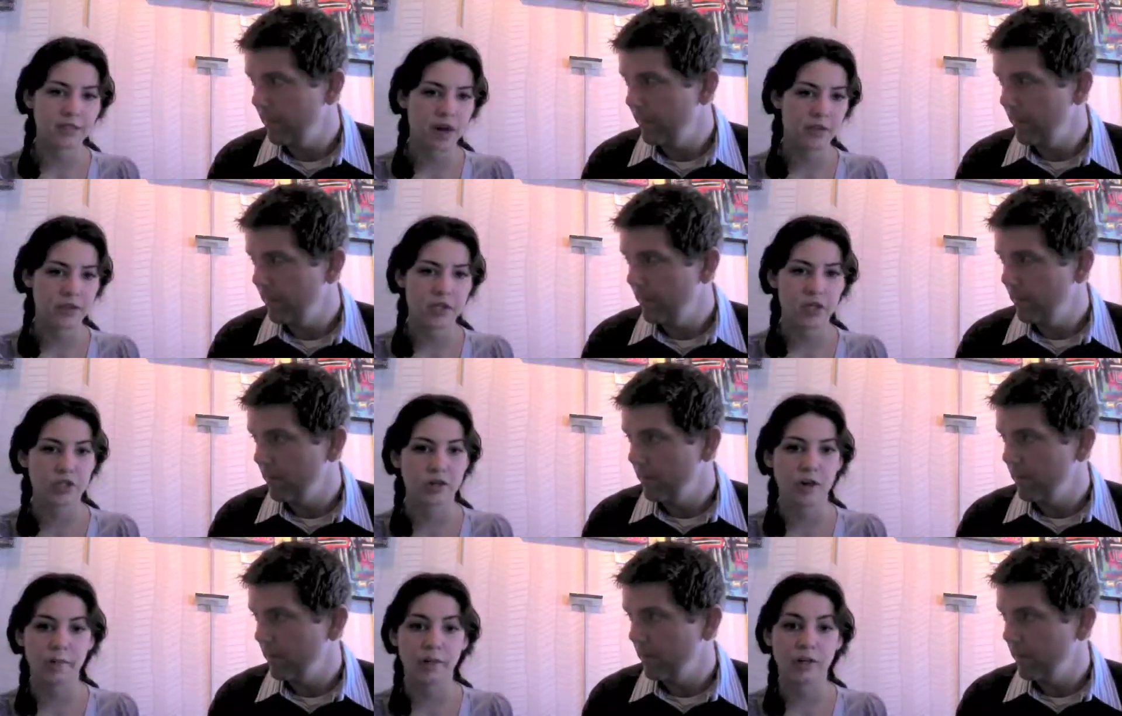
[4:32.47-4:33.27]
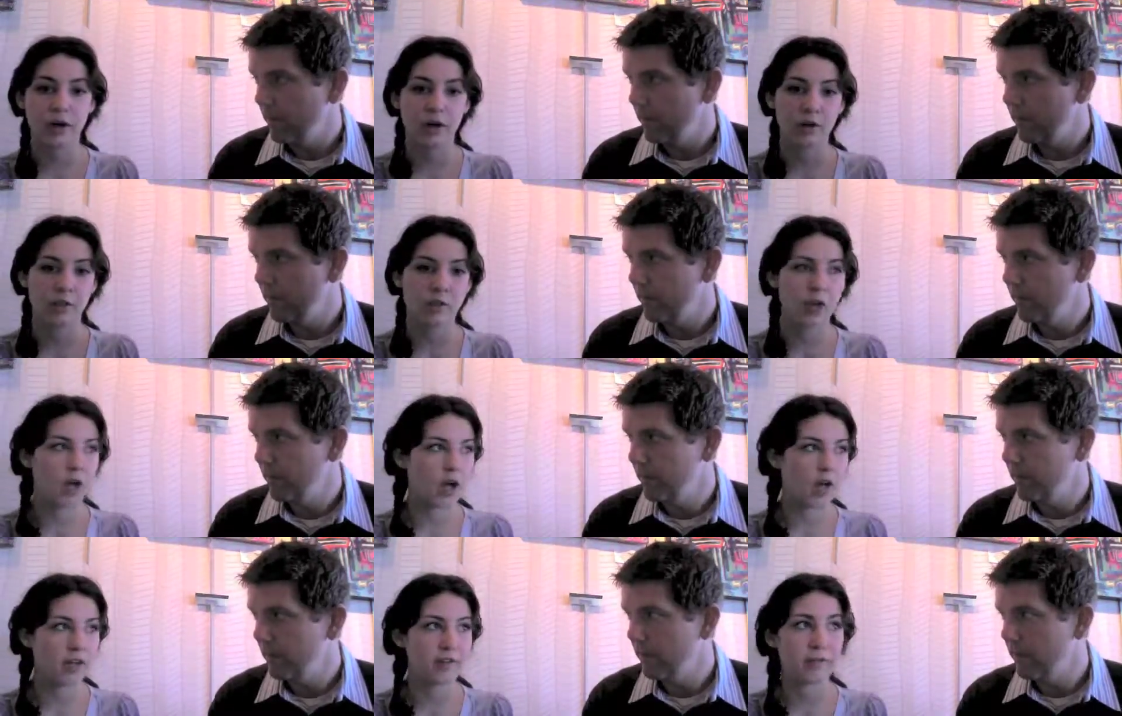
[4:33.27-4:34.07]
Speaker 1: conversation topic on
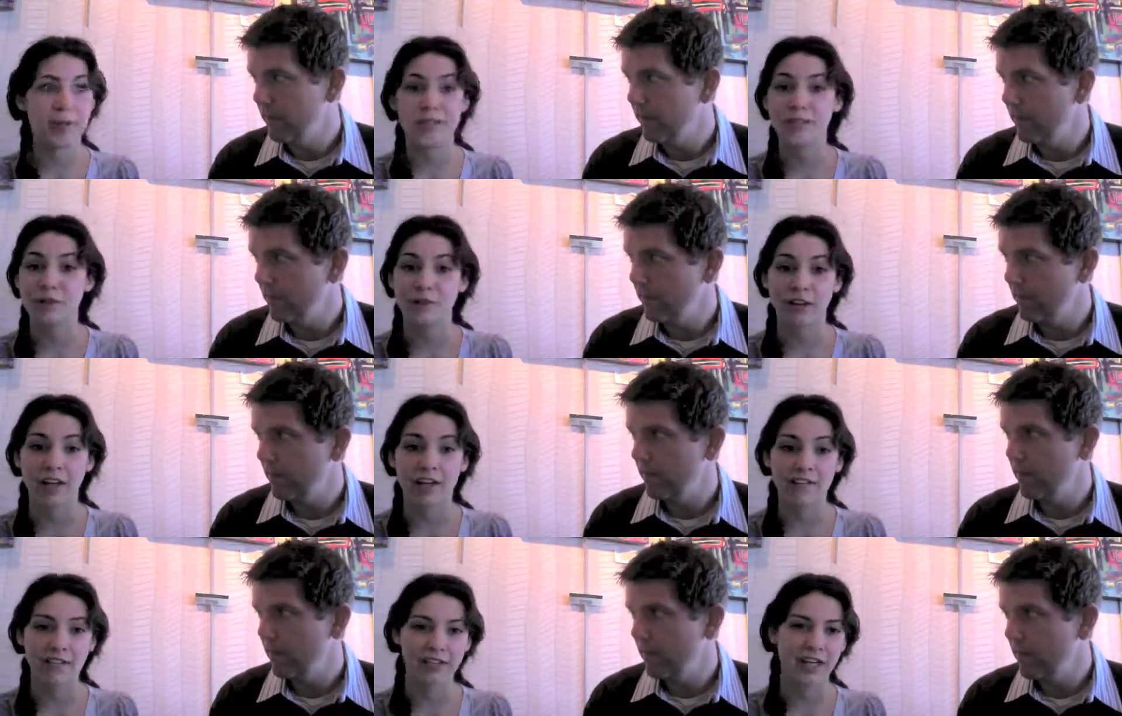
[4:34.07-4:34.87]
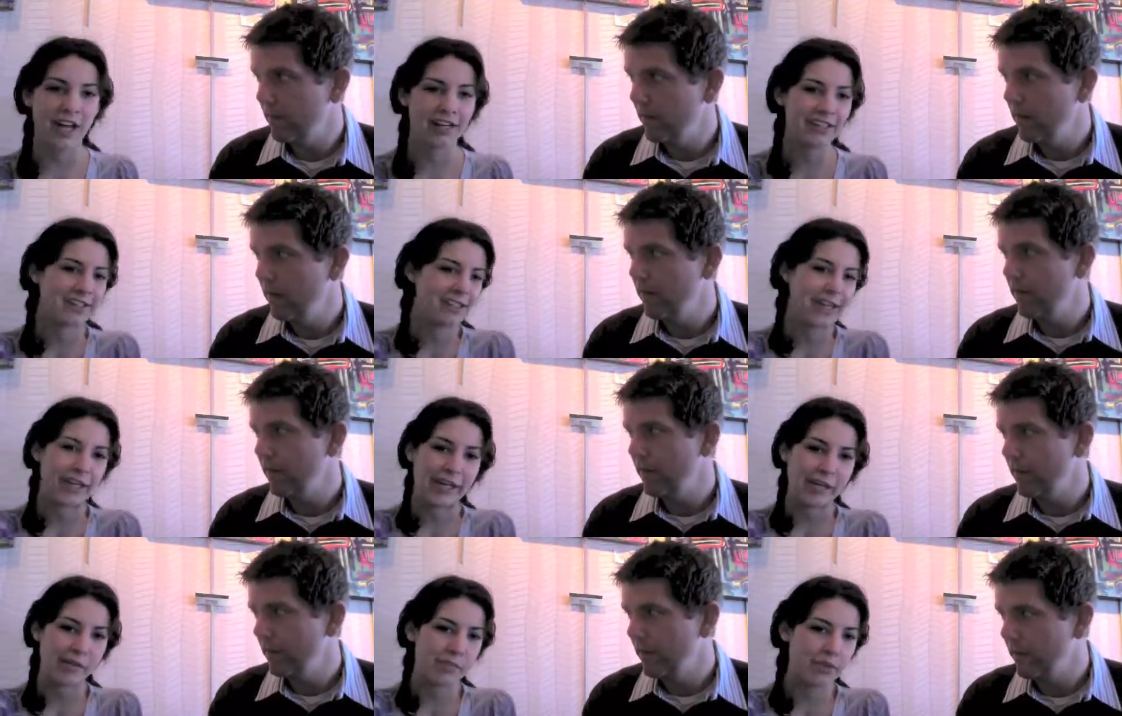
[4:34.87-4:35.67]
uh, if pets go to heaven, kind of
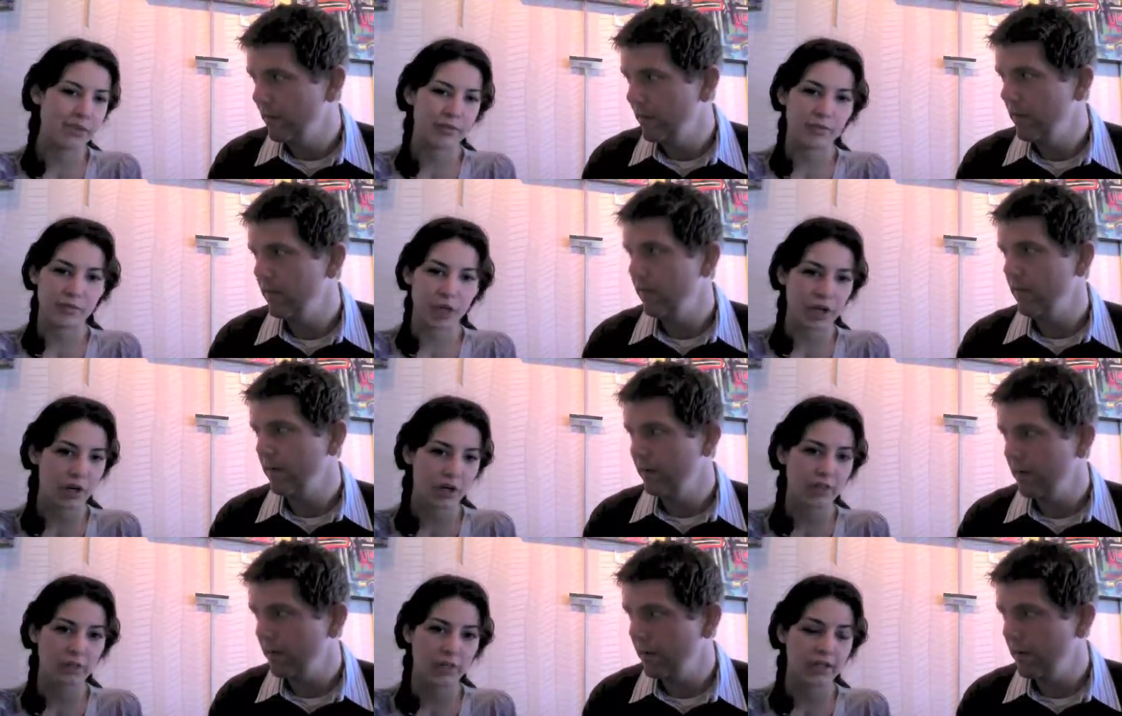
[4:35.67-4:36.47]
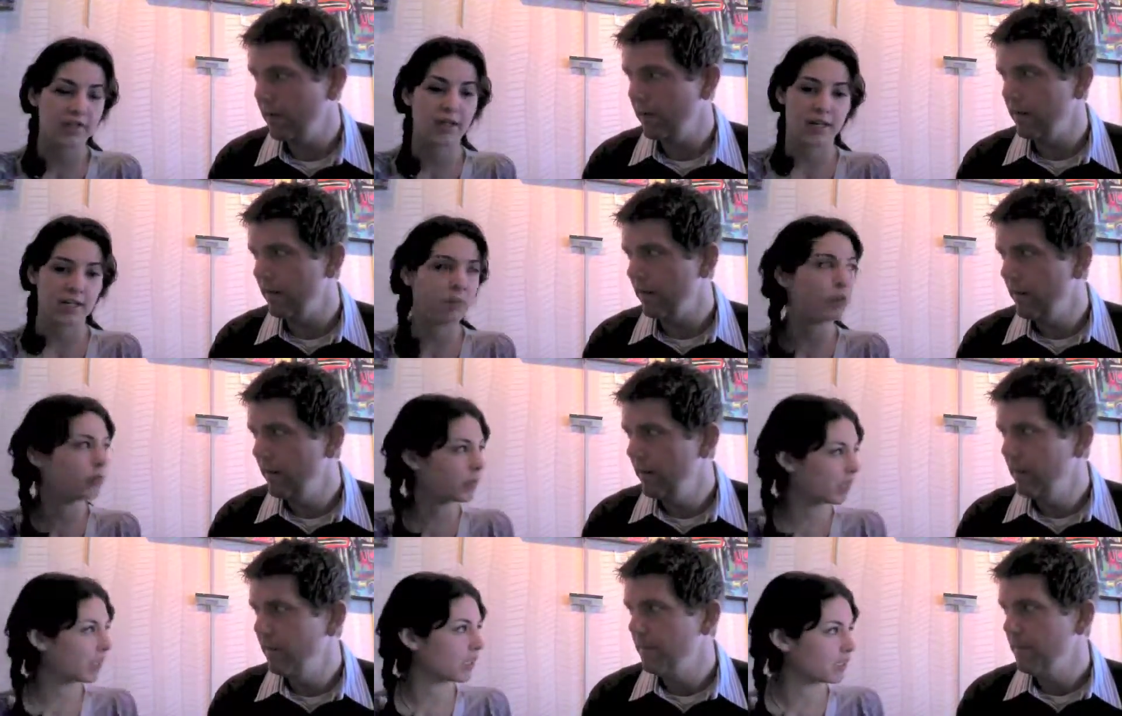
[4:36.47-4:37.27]
zany, but you know, yeah. accessible
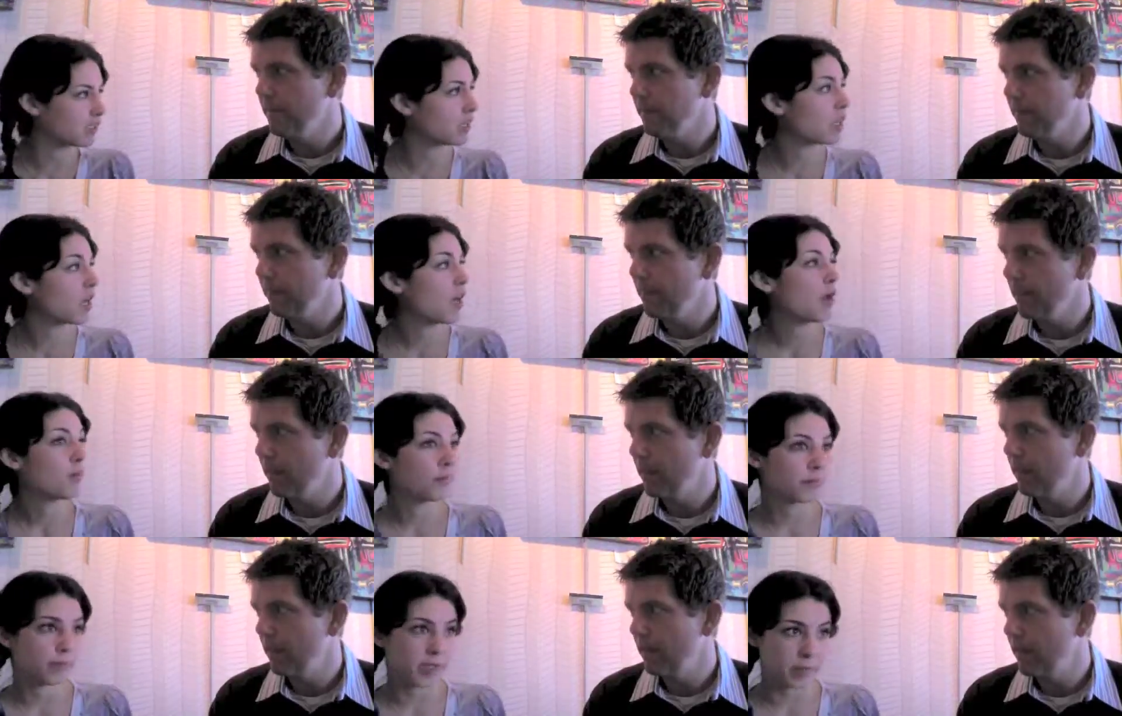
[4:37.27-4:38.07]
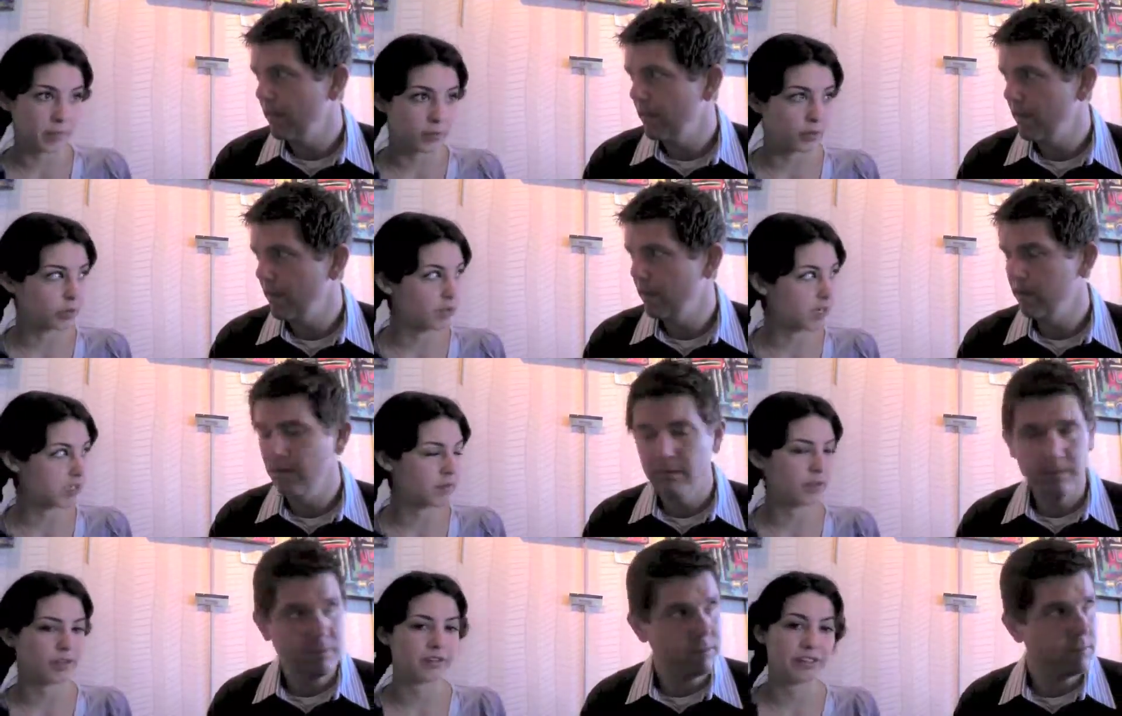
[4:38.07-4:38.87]
because people are crazy
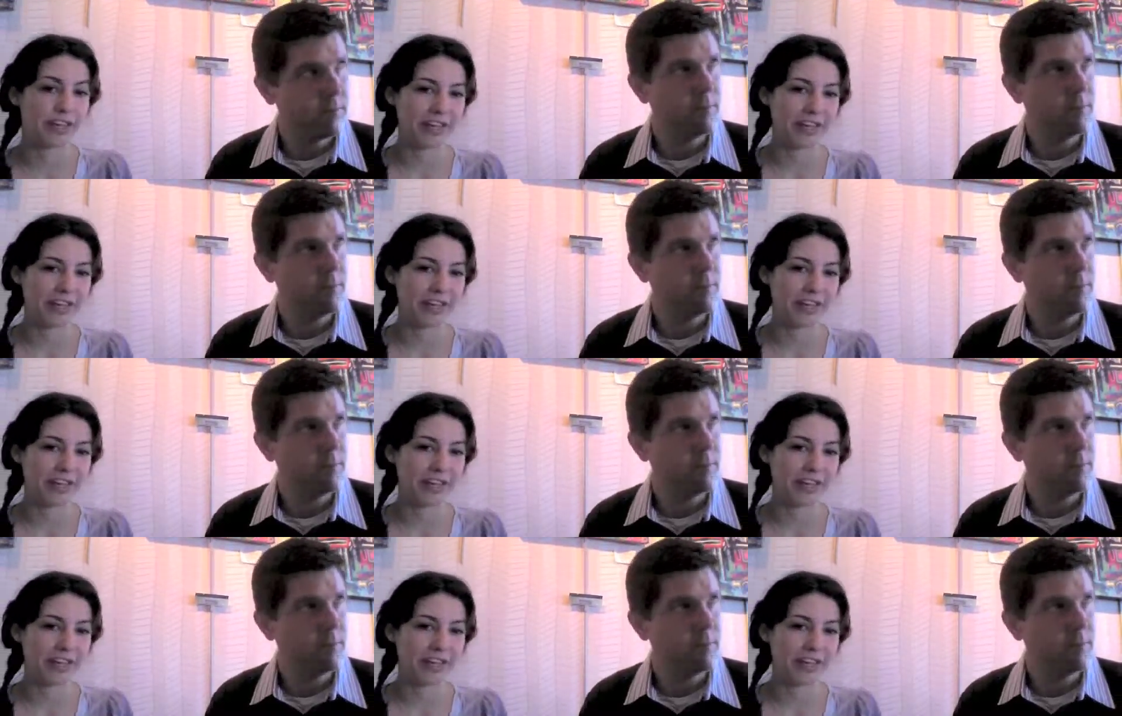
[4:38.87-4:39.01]
about their